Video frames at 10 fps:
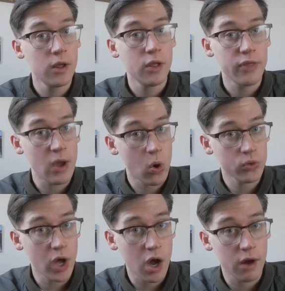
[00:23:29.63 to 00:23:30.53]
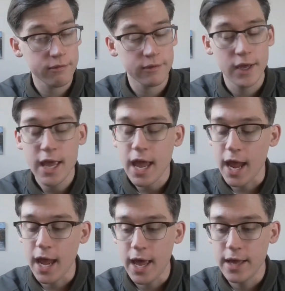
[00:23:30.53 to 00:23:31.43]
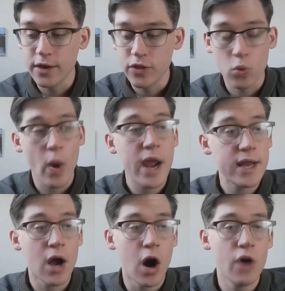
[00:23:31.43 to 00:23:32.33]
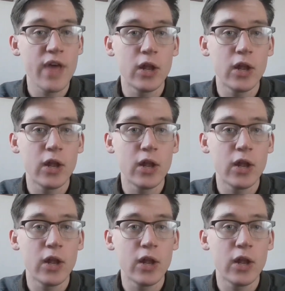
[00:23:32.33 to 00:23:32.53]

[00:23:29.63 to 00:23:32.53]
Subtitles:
they hold off, and they're waiting on that